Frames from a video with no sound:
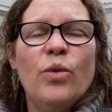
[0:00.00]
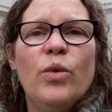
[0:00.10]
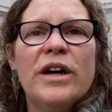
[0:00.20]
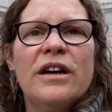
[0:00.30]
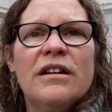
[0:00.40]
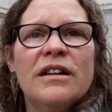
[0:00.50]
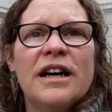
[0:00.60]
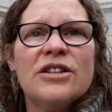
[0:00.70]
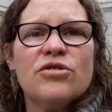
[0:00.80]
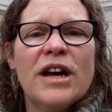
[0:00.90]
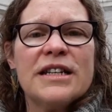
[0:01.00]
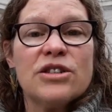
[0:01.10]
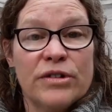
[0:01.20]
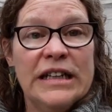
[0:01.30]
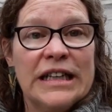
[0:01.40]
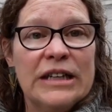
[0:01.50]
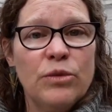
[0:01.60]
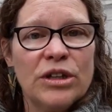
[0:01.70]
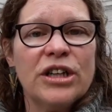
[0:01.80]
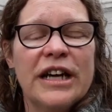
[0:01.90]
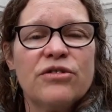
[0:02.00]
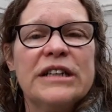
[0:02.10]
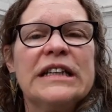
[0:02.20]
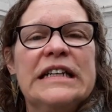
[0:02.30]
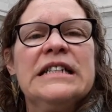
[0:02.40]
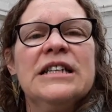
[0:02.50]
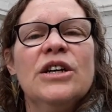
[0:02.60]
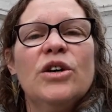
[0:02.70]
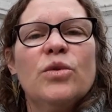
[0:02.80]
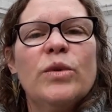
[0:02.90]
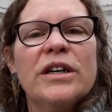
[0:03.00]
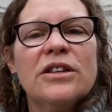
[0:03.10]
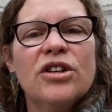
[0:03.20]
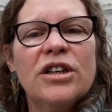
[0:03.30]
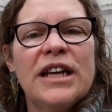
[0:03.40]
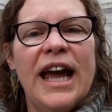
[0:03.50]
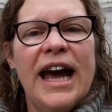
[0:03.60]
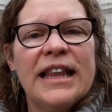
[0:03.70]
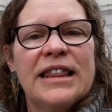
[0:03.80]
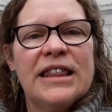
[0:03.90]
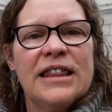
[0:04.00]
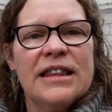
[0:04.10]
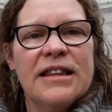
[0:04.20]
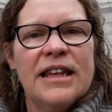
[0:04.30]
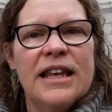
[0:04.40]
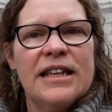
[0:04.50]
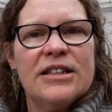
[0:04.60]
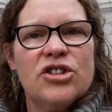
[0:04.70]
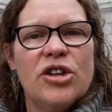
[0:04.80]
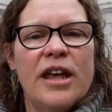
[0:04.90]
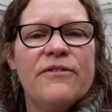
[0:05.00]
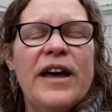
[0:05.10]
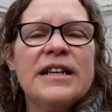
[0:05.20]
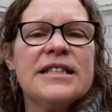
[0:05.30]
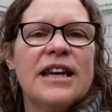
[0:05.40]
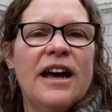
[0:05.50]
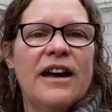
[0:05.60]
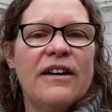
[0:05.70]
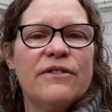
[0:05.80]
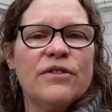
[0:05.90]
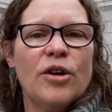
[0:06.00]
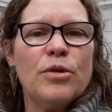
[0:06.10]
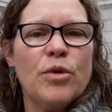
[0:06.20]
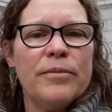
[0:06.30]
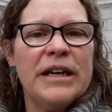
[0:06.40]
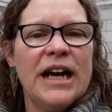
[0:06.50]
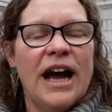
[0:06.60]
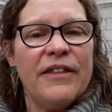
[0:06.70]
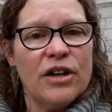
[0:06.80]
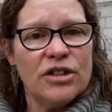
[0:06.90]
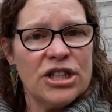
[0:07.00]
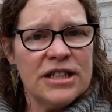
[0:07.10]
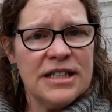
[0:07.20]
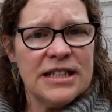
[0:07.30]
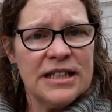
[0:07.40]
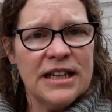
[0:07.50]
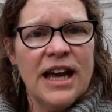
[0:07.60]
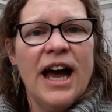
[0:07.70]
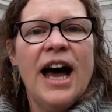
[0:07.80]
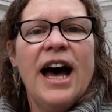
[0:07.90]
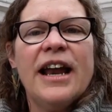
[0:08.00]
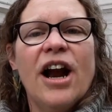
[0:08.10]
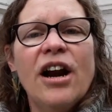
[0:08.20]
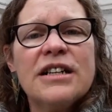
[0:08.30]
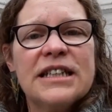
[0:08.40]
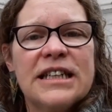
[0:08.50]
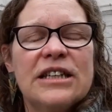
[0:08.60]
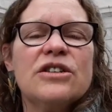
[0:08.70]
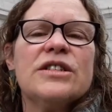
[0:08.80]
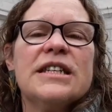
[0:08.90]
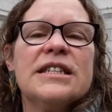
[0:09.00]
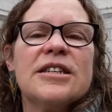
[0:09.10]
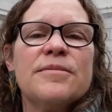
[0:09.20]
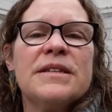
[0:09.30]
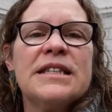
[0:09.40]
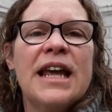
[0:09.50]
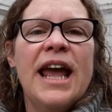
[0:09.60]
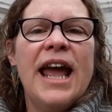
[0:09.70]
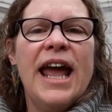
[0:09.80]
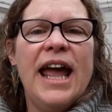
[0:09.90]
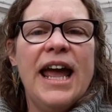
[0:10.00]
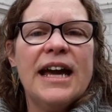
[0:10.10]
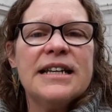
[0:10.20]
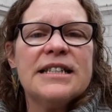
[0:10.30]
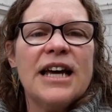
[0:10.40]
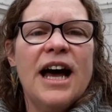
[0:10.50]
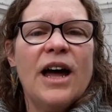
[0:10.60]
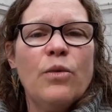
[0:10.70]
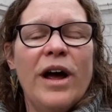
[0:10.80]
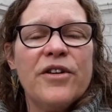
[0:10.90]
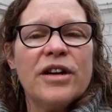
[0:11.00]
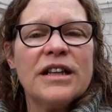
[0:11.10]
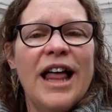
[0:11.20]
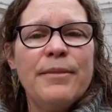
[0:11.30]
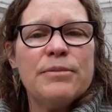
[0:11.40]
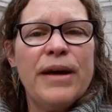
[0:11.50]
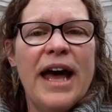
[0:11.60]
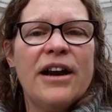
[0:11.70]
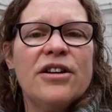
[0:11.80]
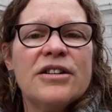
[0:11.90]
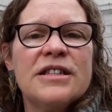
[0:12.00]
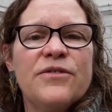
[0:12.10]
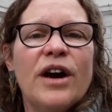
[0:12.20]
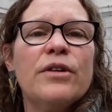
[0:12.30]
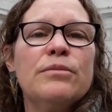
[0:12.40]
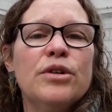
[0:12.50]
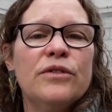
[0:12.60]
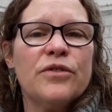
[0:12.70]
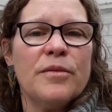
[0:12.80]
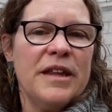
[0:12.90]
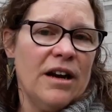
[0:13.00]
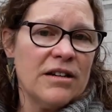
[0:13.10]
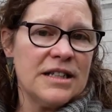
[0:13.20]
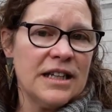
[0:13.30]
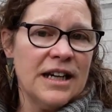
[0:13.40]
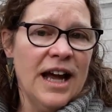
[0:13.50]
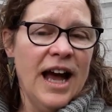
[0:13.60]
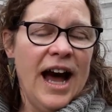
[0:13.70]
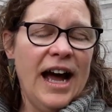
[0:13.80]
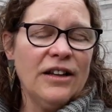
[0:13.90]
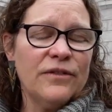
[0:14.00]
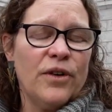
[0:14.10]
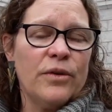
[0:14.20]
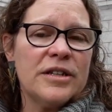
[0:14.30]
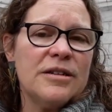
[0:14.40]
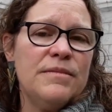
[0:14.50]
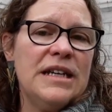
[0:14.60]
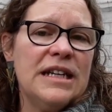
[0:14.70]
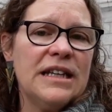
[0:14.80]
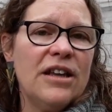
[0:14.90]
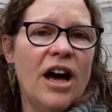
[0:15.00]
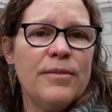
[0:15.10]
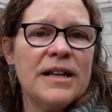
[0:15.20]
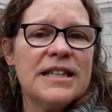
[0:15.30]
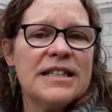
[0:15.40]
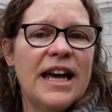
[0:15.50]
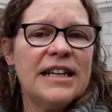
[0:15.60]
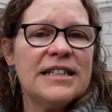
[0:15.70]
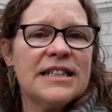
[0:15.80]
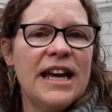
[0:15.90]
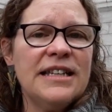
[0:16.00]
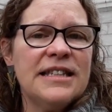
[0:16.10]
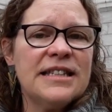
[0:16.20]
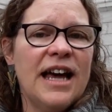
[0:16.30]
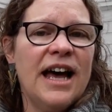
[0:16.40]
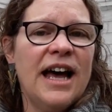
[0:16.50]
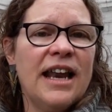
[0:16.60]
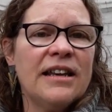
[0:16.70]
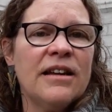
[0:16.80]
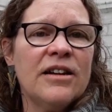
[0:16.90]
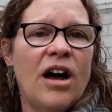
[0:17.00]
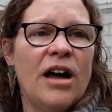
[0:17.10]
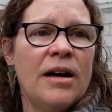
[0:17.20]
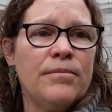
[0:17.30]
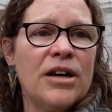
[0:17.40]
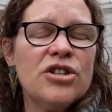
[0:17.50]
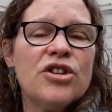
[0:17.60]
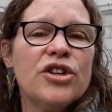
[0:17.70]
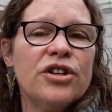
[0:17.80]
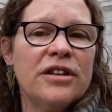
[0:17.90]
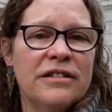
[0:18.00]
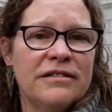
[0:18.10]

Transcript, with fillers: will address Greenland, we'll look at Greenland, we'll look at effects of global warming on the oceans, on Arctic ecosystems, and on weather and climate patterns far removed from the Arctic. I look forward to meeting the Audubon Society's guests on, uh, on March 3rd.